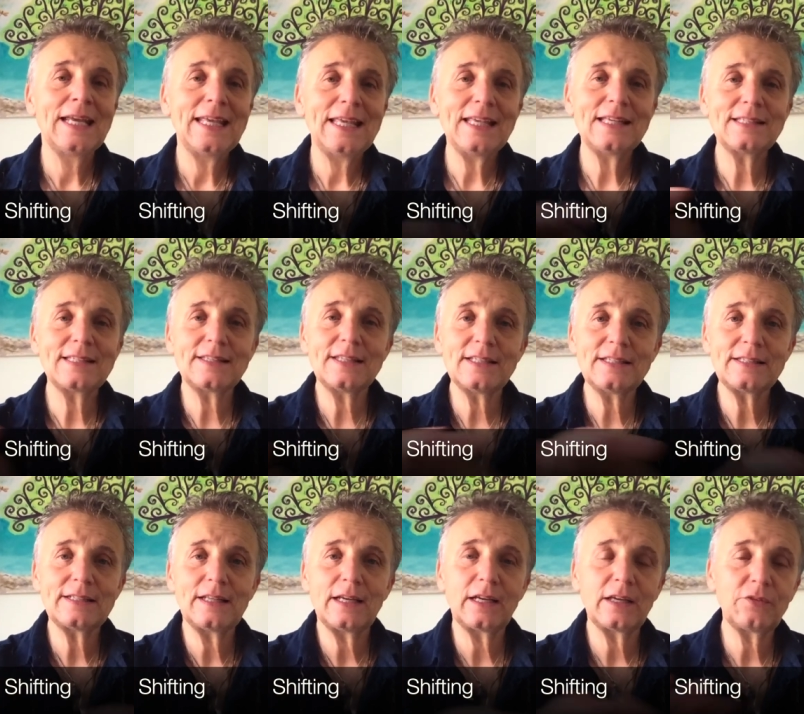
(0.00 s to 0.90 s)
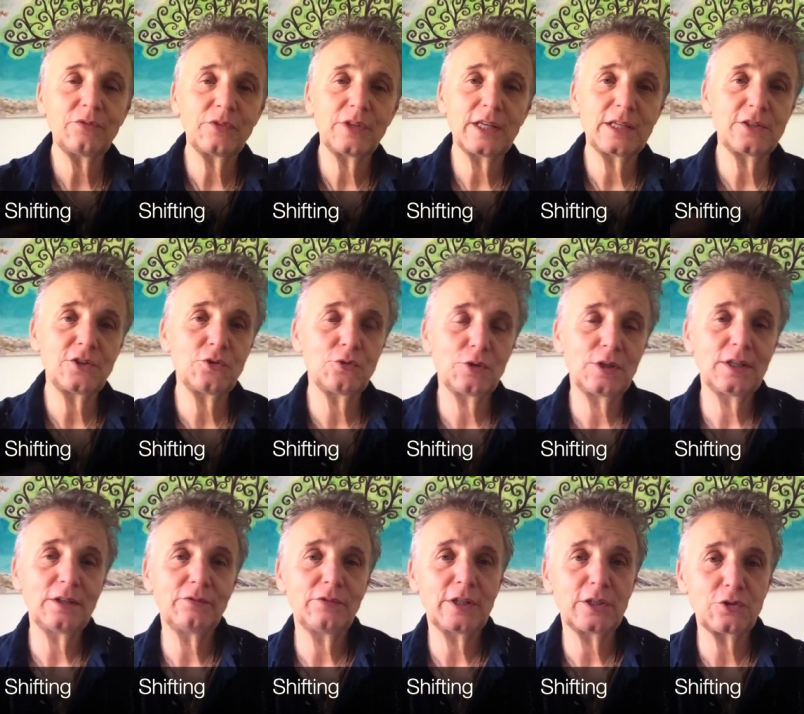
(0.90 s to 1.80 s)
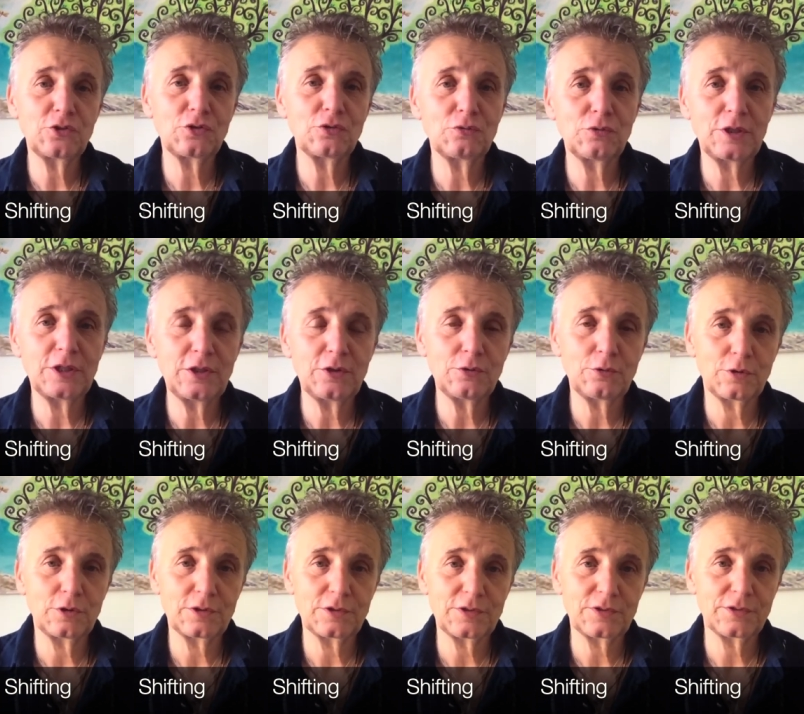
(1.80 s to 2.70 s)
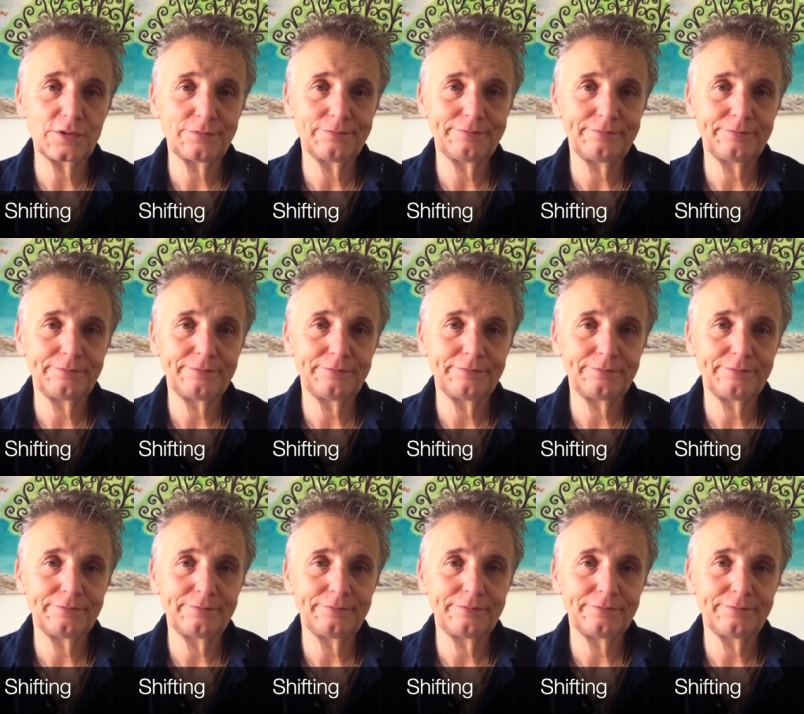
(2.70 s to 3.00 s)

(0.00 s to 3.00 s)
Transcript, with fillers: Is this life that you're living truly yours?